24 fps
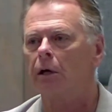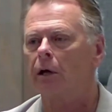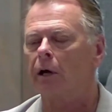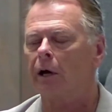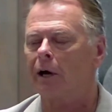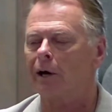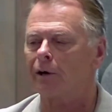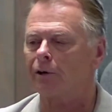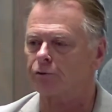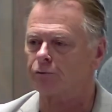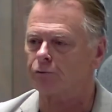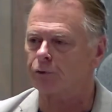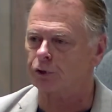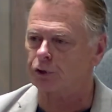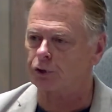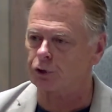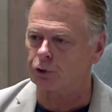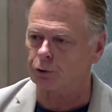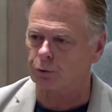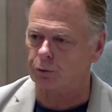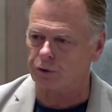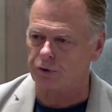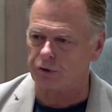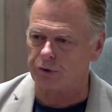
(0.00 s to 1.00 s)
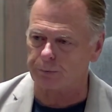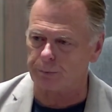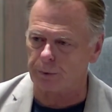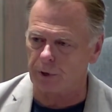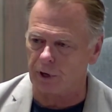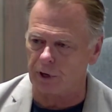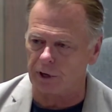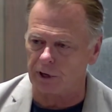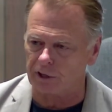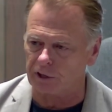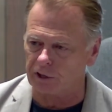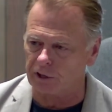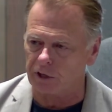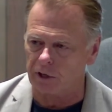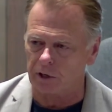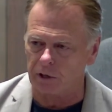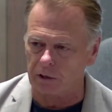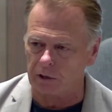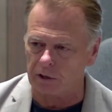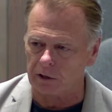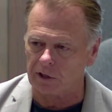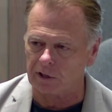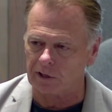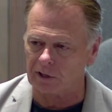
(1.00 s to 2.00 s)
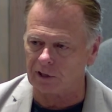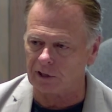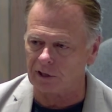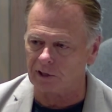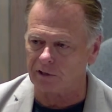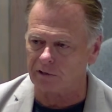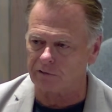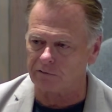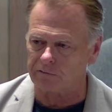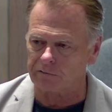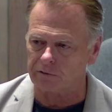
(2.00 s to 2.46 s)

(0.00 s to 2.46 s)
out of which you respond and live